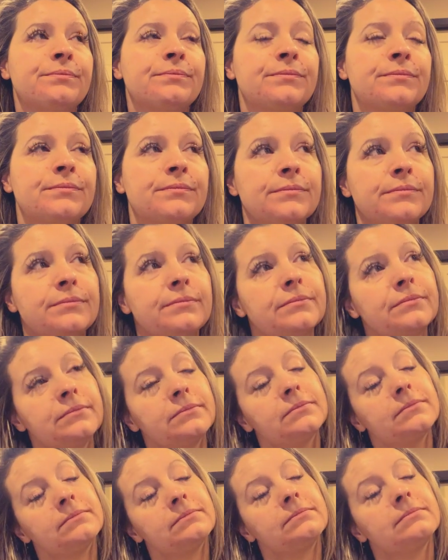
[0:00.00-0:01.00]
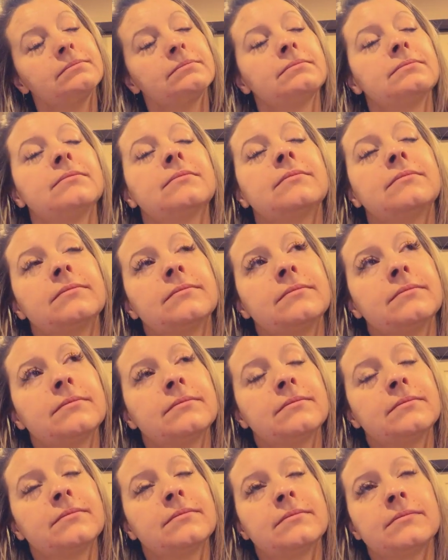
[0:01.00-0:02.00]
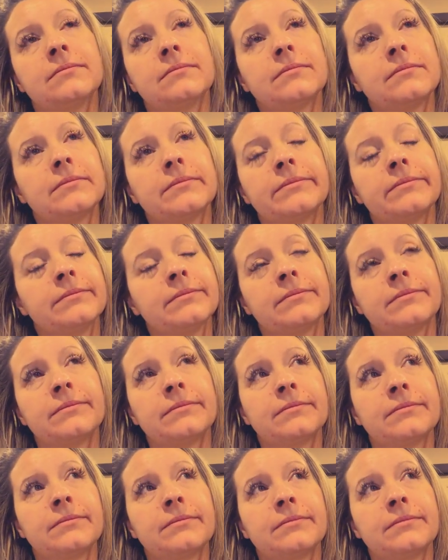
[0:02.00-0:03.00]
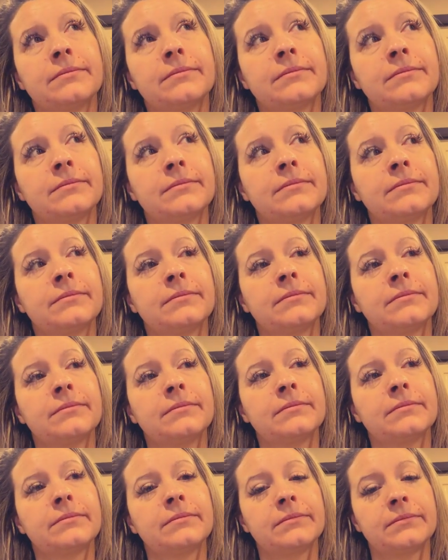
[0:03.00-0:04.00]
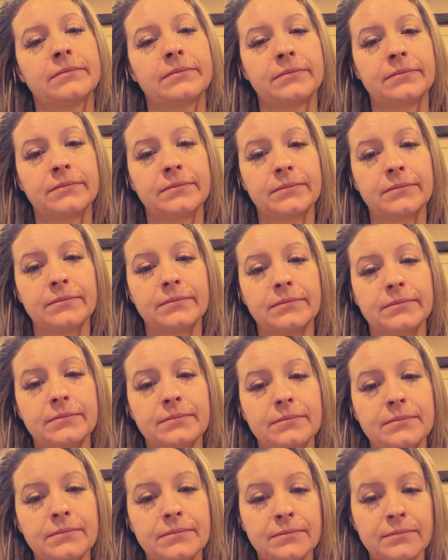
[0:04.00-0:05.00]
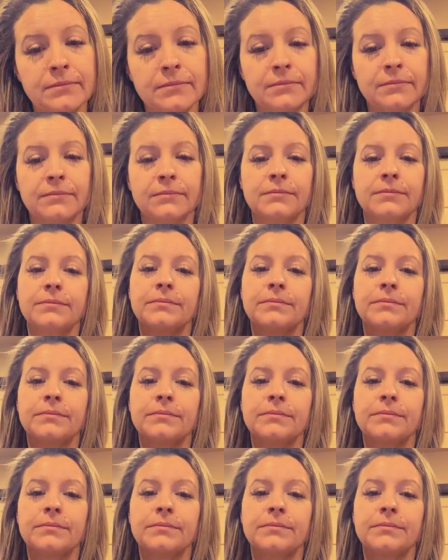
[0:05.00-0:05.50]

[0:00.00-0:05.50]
[no speech]